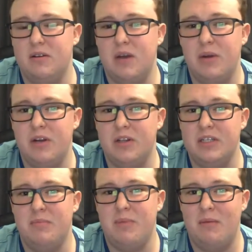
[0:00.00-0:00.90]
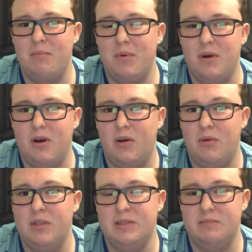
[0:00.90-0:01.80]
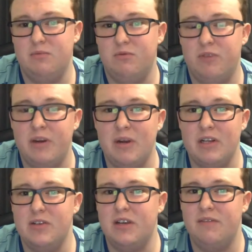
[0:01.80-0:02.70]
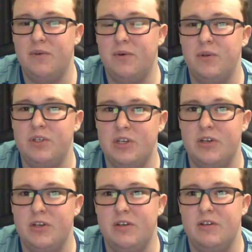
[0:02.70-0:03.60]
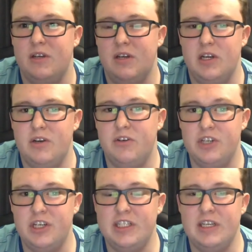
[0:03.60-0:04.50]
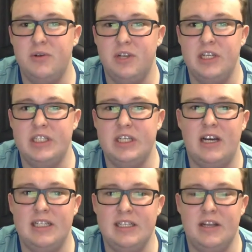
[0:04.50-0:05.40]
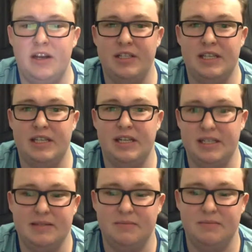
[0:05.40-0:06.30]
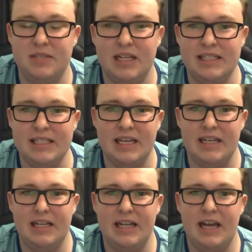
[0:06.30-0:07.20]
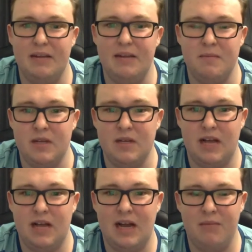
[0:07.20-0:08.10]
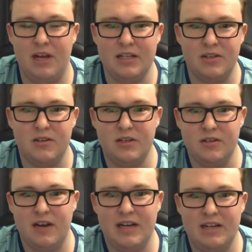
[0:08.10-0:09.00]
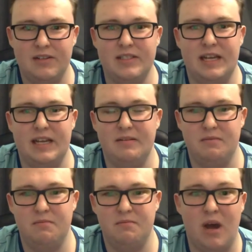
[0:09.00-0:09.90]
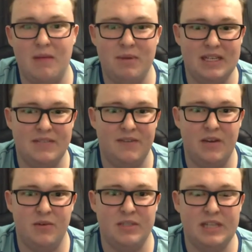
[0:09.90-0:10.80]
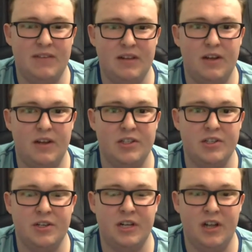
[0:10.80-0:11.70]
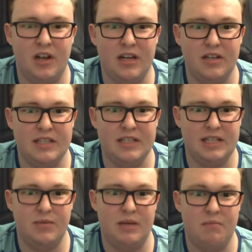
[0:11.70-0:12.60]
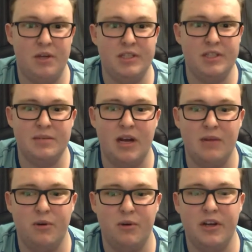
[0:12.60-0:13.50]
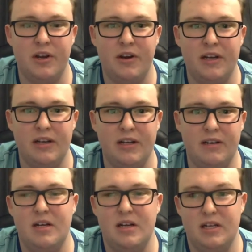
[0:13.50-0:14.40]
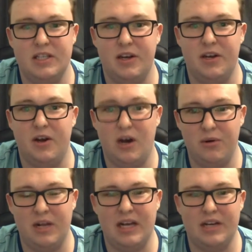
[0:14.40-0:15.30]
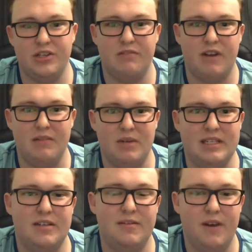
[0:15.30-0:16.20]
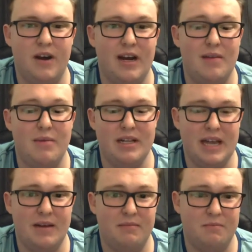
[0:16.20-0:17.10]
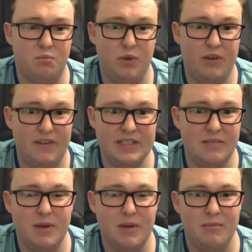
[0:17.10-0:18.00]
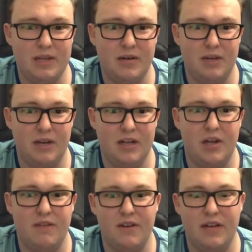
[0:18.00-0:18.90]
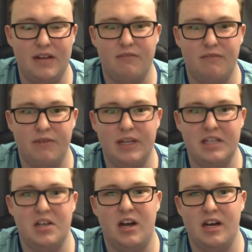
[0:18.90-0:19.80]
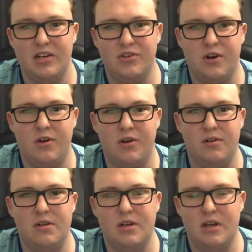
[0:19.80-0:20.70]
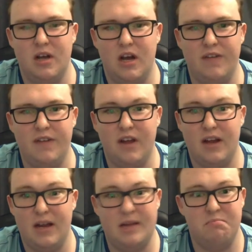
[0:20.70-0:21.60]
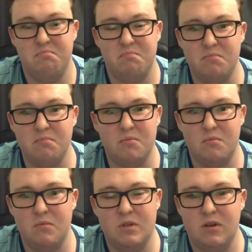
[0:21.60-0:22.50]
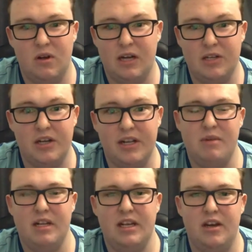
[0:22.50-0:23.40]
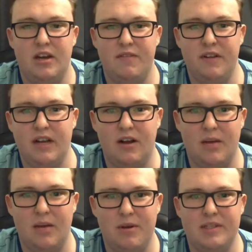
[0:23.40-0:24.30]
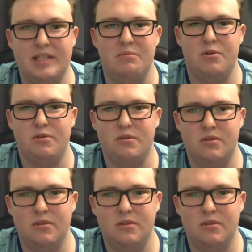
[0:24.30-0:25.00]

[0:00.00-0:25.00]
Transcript: going onto the pump, I was very much looking forward to reducing all those highs and lows, and it's done exactly that. Like Dr. Cracknell said, my biggest fear was having lows during the night because that's where most of mine were occurring. So I would actually run myself higher, but now with insulin pump therapy, I know I've got that really tight control overnight, and I don't have many overnight hypos anymore.